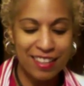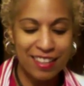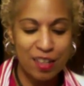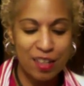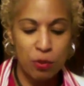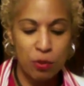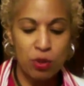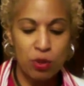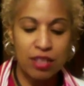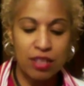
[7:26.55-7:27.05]

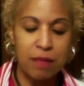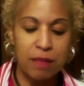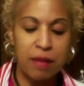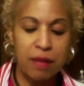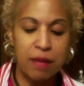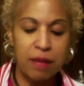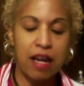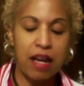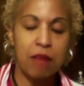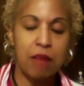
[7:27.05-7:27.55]
When you think
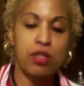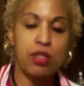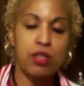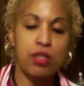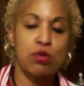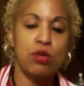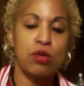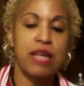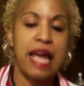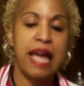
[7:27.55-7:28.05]
about how much you
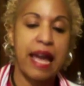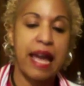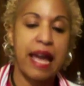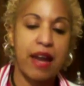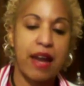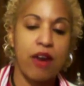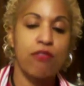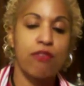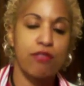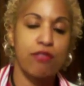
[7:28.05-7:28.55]

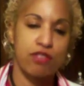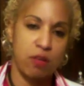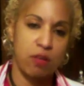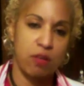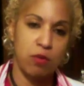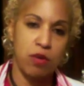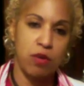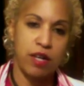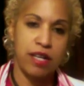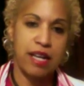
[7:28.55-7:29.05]
care for
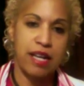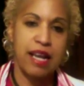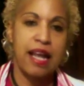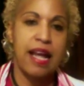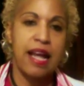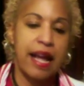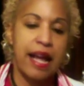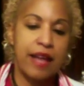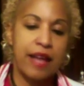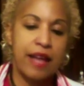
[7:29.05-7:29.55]
someone
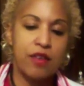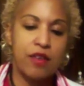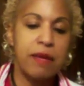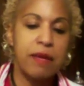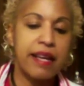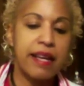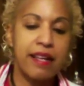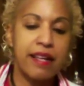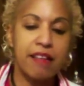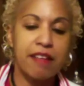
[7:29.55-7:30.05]
and you
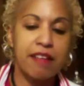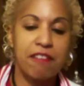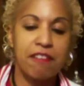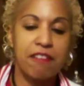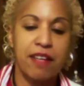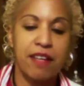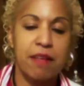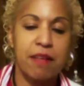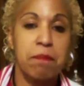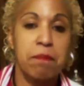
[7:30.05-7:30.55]
make it infinite,